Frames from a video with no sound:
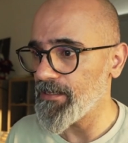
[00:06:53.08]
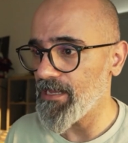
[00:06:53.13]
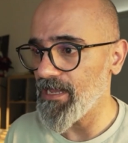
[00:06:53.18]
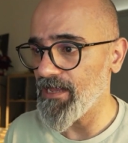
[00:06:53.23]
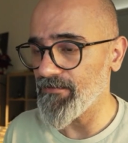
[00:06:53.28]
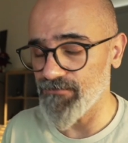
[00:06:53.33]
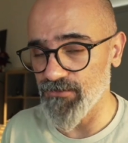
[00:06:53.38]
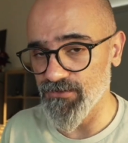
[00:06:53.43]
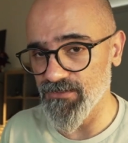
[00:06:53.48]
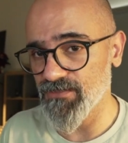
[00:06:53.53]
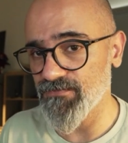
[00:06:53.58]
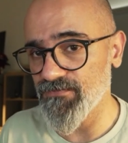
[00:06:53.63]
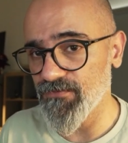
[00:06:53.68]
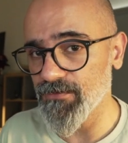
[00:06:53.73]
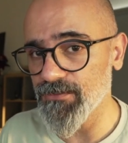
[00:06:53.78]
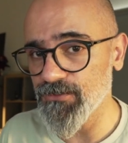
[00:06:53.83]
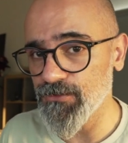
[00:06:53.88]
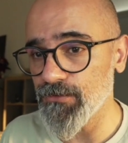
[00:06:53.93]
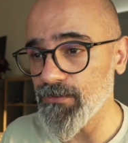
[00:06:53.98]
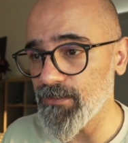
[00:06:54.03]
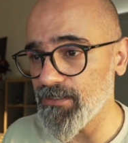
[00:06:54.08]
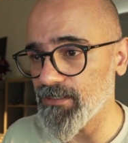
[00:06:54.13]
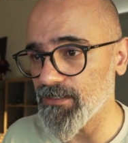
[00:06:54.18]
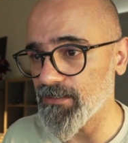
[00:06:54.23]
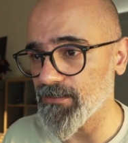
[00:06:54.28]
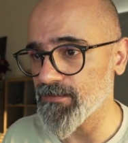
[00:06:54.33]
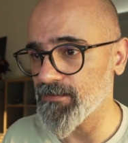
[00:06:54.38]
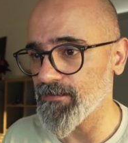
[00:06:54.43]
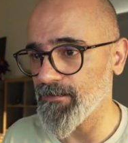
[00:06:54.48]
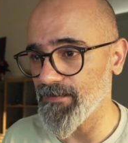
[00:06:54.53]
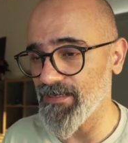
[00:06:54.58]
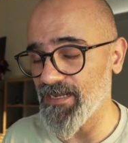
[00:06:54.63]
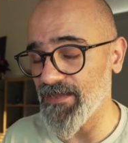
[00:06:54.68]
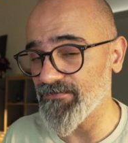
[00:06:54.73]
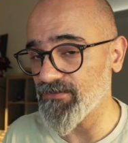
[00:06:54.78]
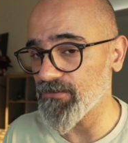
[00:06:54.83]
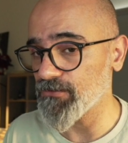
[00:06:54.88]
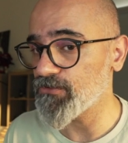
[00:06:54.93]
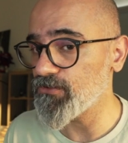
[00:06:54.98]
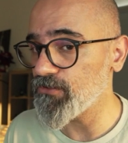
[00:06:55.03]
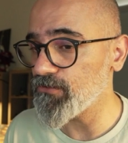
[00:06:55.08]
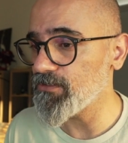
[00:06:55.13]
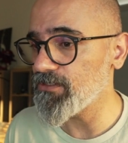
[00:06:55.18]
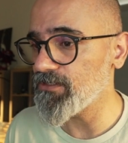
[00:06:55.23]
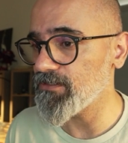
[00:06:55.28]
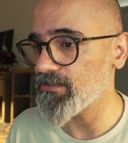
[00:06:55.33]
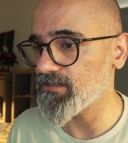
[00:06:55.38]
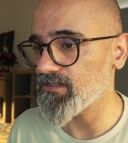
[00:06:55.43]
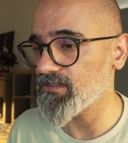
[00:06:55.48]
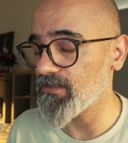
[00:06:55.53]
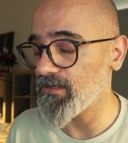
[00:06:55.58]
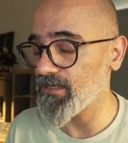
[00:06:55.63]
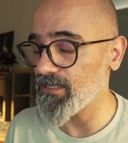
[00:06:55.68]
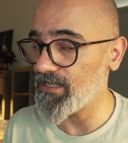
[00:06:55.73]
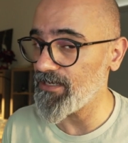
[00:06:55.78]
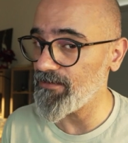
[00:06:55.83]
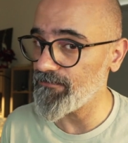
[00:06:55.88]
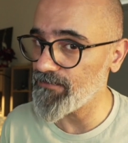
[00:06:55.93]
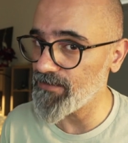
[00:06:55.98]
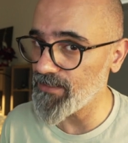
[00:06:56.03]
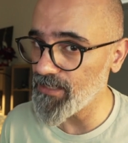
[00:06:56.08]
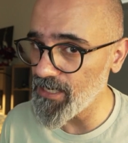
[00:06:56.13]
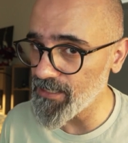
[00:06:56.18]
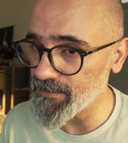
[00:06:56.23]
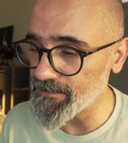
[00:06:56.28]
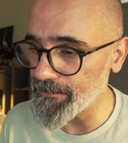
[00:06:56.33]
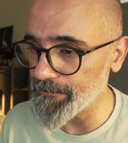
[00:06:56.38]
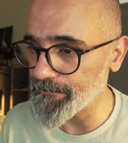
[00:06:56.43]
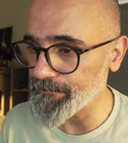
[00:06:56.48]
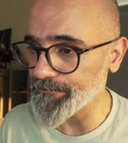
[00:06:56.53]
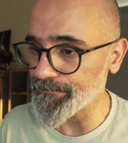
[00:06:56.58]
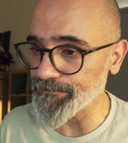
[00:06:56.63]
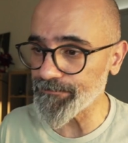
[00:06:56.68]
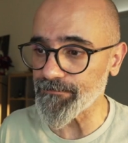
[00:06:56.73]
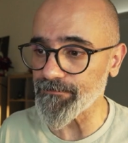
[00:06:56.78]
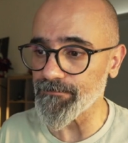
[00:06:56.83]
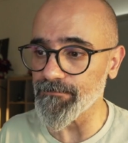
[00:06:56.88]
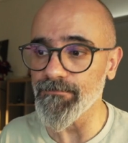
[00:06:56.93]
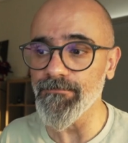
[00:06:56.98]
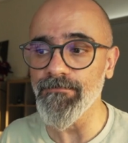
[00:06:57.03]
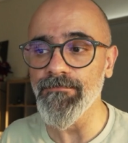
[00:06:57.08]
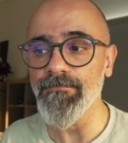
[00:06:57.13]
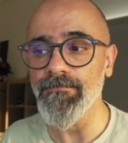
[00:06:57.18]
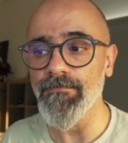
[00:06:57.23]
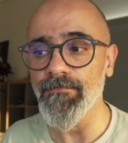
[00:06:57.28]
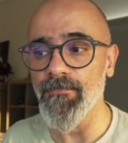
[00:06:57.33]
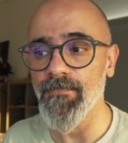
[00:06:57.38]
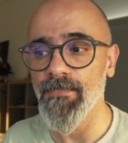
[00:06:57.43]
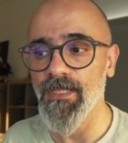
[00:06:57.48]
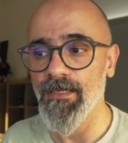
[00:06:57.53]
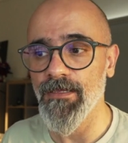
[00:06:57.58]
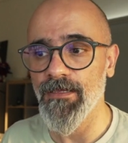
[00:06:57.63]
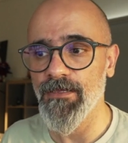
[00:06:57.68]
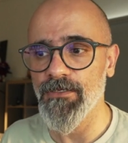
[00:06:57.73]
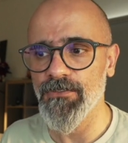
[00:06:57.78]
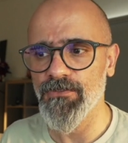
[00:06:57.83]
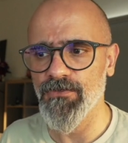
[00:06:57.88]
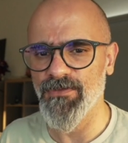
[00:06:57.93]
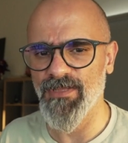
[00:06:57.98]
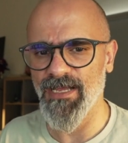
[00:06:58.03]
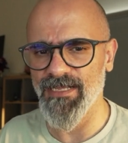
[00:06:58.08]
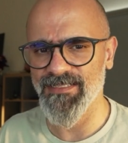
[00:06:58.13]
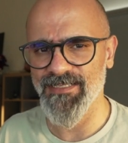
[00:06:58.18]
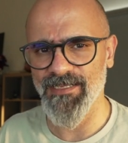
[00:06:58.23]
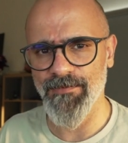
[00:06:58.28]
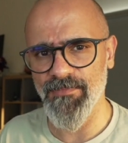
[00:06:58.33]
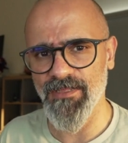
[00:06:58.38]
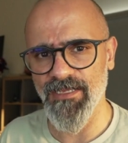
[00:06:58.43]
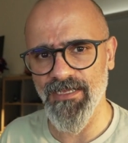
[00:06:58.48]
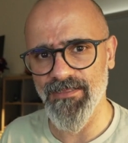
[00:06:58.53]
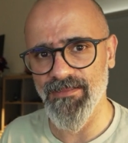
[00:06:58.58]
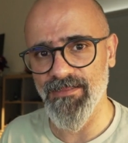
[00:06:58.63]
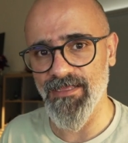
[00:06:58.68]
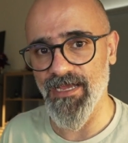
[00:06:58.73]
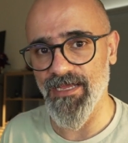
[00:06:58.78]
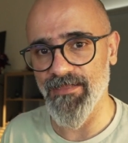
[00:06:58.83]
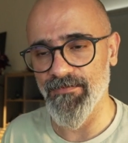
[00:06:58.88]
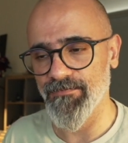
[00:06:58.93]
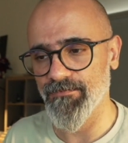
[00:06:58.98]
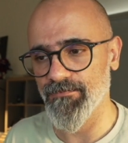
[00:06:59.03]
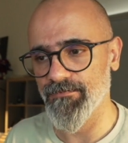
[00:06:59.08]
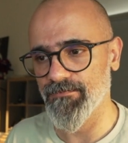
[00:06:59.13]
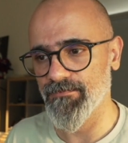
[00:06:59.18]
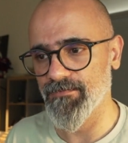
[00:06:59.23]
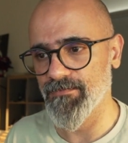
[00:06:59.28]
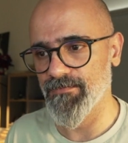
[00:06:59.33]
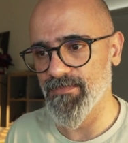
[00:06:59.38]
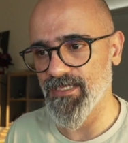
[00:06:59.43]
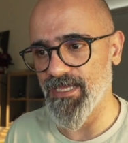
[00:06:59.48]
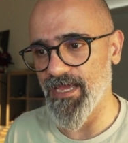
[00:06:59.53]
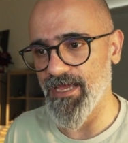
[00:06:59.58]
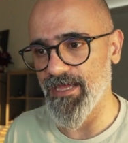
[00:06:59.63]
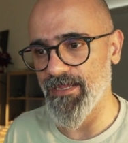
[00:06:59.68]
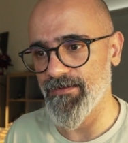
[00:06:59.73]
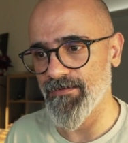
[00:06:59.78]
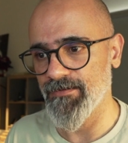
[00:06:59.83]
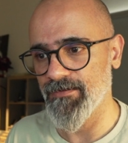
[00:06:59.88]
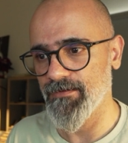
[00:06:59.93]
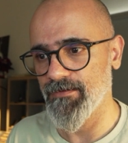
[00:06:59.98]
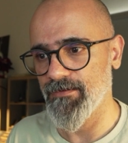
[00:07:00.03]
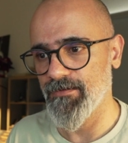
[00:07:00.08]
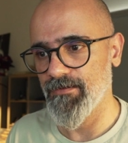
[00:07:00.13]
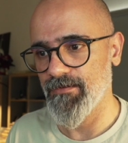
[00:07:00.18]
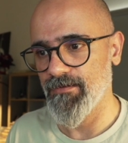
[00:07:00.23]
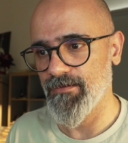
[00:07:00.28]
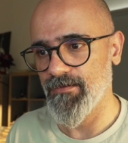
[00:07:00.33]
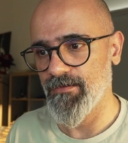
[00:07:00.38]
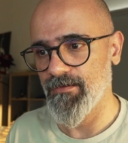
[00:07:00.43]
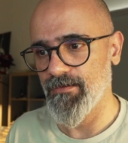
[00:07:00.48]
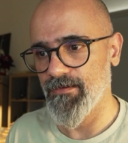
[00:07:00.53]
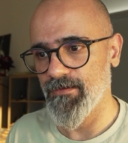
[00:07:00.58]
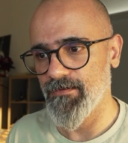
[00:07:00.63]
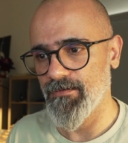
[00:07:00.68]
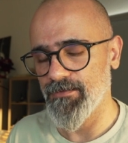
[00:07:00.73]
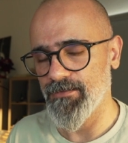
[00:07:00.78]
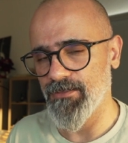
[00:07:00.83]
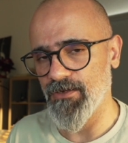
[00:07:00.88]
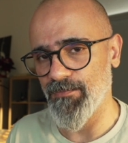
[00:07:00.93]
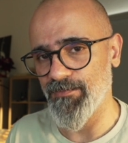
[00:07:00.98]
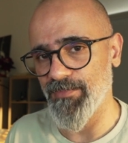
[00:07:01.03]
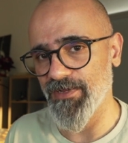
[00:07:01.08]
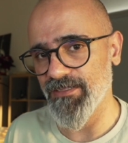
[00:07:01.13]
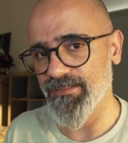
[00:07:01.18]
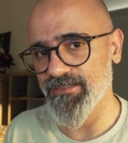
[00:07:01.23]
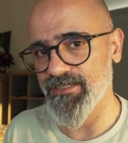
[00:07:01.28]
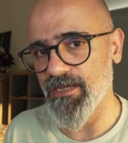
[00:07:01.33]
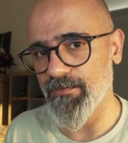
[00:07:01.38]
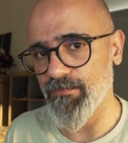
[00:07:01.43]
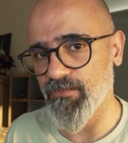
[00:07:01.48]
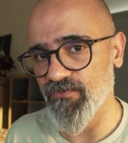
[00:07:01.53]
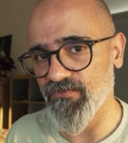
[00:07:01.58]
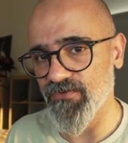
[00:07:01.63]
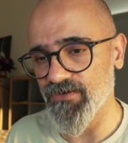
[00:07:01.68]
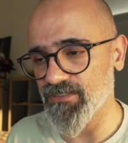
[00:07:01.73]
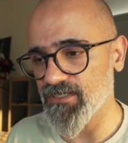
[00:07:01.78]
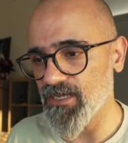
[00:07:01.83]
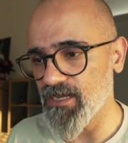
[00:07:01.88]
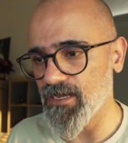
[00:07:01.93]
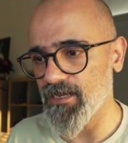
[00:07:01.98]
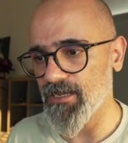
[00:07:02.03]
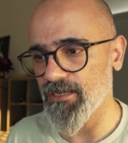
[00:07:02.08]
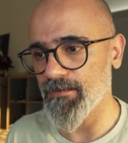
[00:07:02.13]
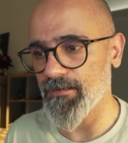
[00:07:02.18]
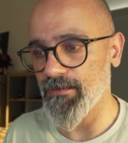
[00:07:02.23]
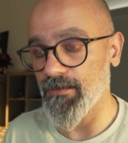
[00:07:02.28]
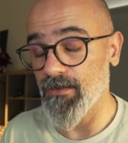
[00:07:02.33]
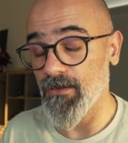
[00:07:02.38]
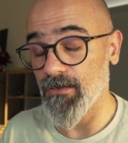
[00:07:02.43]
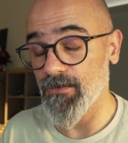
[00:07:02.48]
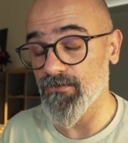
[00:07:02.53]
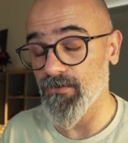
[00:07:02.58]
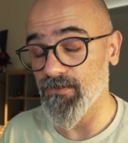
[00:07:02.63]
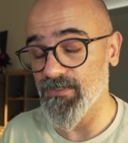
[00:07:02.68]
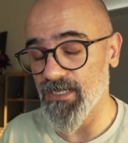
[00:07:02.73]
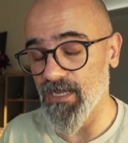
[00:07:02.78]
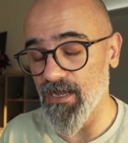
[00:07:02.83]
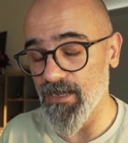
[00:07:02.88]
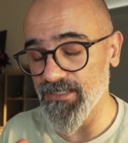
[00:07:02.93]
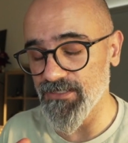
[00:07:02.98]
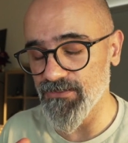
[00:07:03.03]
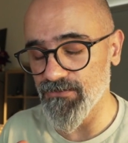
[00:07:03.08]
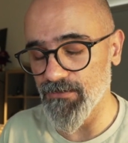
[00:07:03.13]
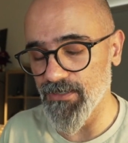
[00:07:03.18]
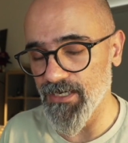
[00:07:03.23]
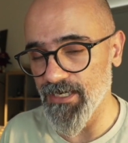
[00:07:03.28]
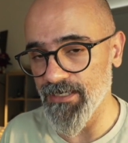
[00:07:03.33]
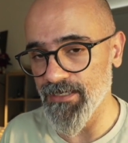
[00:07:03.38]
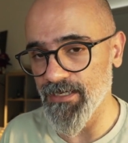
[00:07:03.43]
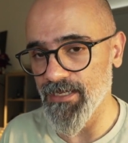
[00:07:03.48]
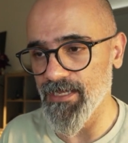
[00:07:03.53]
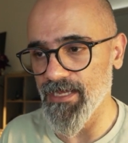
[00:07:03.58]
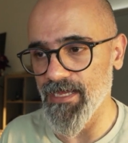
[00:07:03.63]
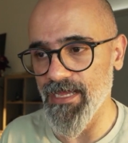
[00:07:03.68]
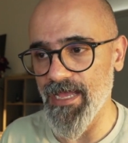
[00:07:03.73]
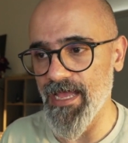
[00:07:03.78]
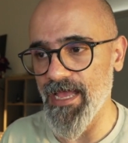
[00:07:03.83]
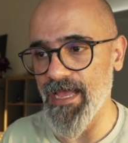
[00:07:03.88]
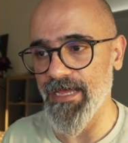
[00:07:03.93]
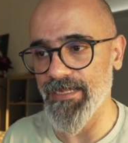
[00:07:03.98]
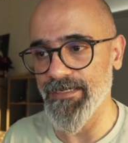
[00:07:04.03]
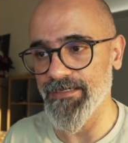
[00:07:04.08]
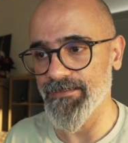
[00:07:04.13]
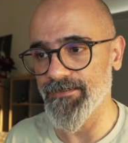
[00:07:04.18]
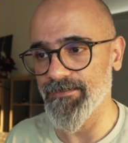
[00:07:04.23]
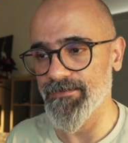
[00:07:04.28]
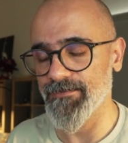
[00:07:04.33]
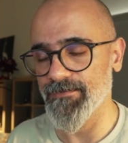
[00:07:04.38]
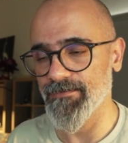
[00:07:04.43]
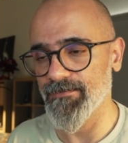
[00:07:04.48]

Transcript: I've used it for 2 years, and after 2 years start getting fatigued. So that's something that can, you know, build up over time, causing eye strain and